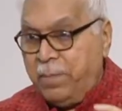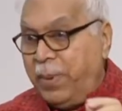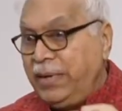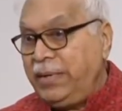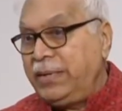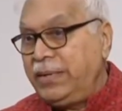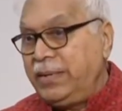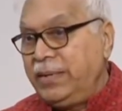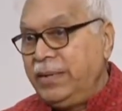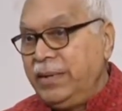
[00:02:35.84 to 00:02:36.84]
But
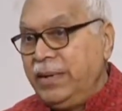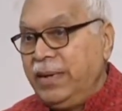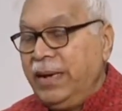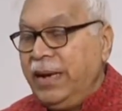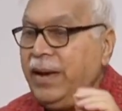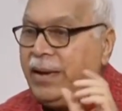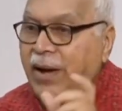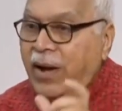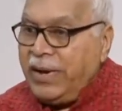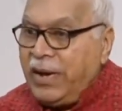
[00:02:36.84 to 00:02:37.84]
it, eh,
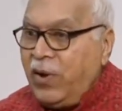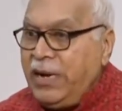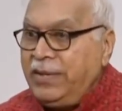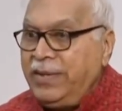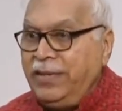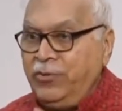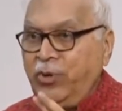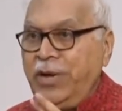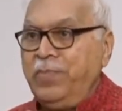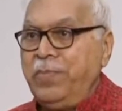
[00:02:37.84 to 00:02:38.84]
eh, all it says, you
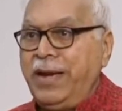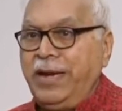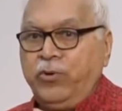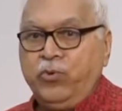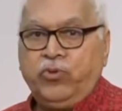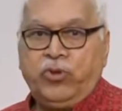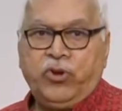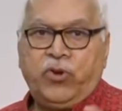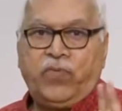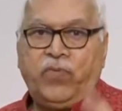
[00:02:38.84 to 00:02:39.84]
can marry two,
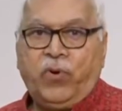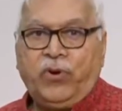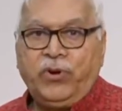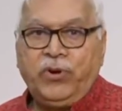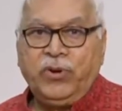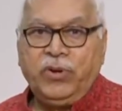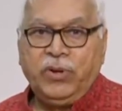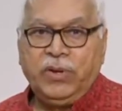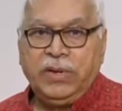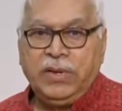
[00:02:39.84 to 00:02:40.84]
three, or four.
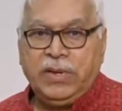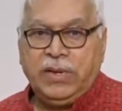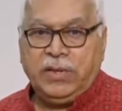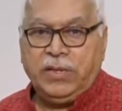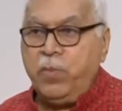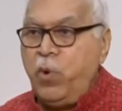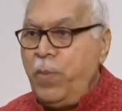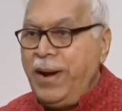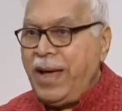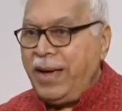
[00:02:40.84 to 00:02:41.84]
The
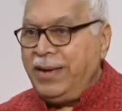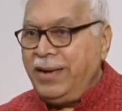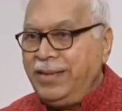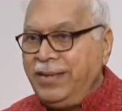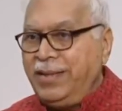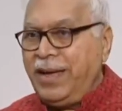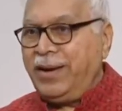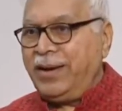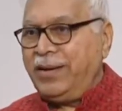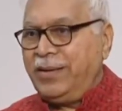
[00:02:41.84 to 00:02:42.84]
moment I hear this,
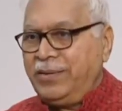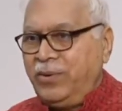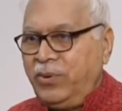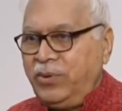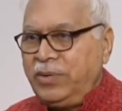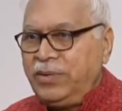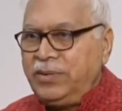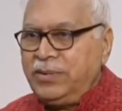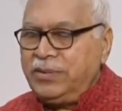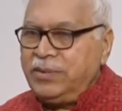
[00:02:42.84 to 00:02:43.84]
I uh, go
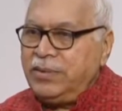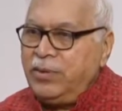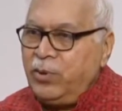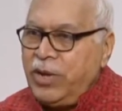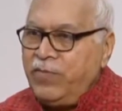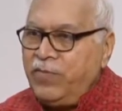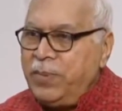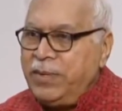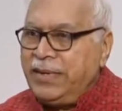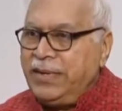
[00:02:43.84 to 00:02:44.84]
uh, looking for
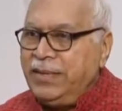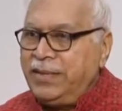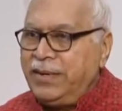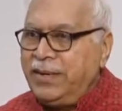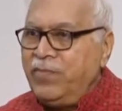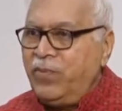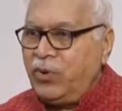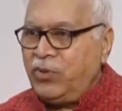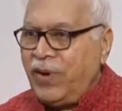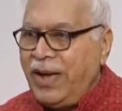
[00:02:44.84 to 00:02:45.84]
my second, third, and
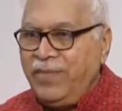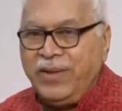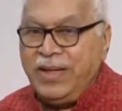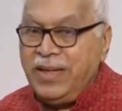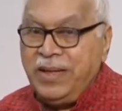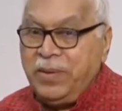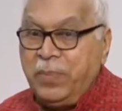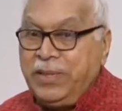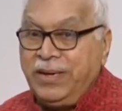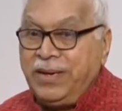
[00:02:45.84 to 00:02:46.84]
fourth wife.
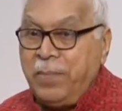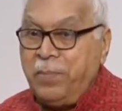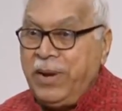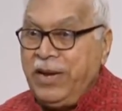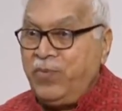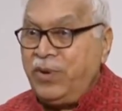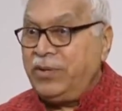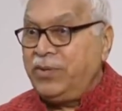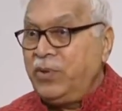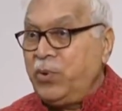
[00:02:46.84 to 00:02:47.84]
But the complete
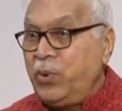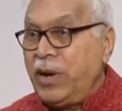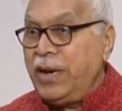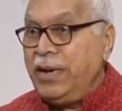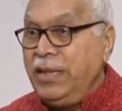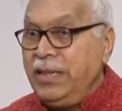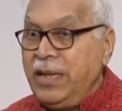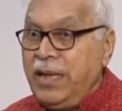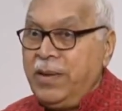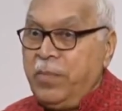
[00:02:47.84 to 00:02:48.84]
verse of the Quran is
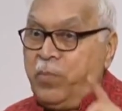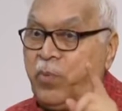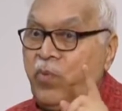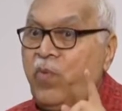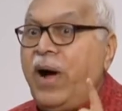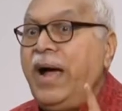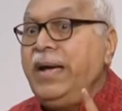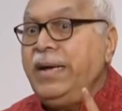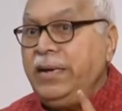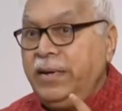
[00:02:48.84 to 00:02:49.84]

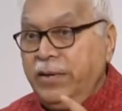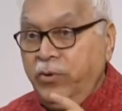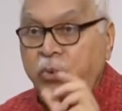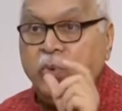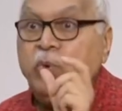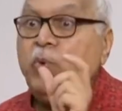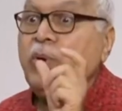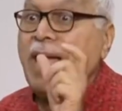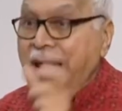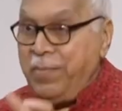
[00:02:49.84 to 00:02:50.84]
provided you, you
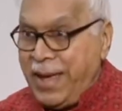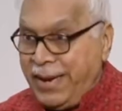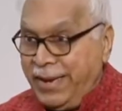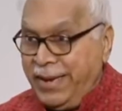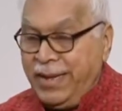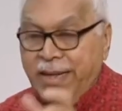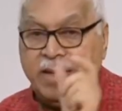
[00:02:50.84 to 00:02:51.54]
can marry